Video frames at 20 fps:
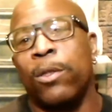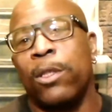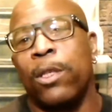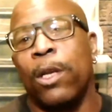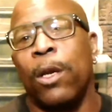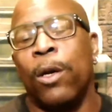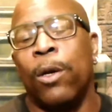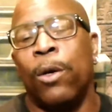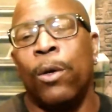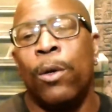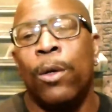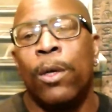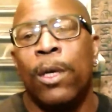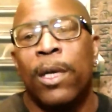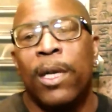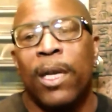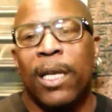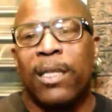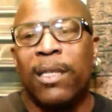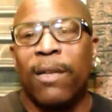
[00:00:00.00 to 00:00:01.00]
So
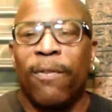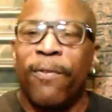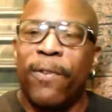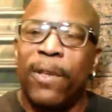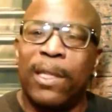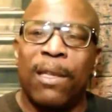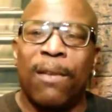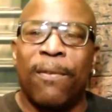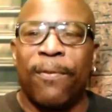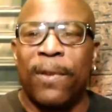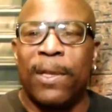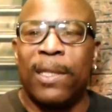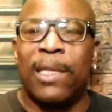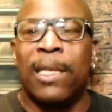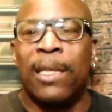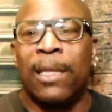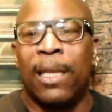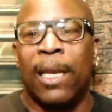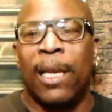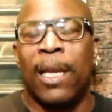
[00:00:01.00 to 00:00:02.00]
it's a 50-50
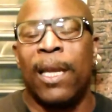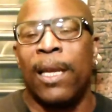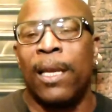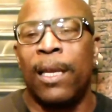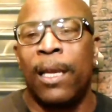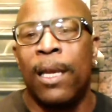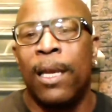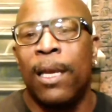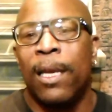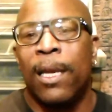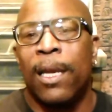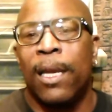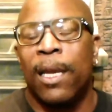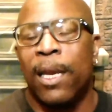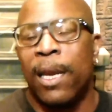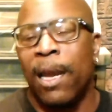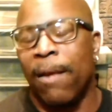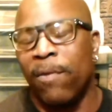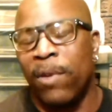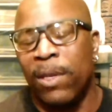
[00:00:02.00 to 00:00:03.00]
thing
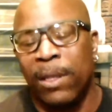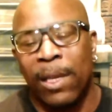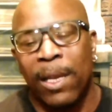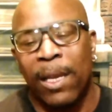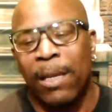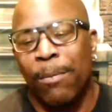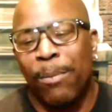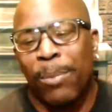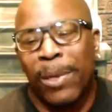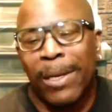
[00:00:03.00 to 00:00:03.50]
and everything.